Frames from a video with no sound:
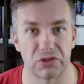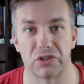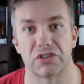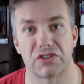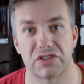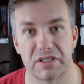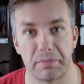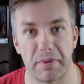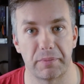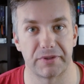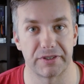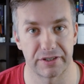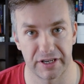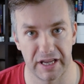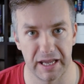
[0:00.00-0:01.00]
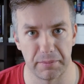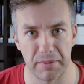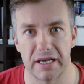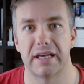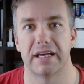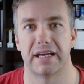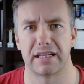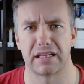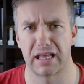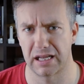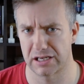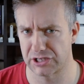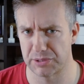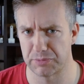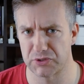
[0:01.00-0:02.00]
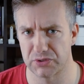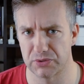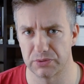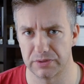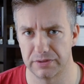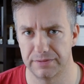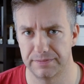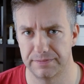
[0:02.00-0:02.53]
gonna step up their game and catch up soon.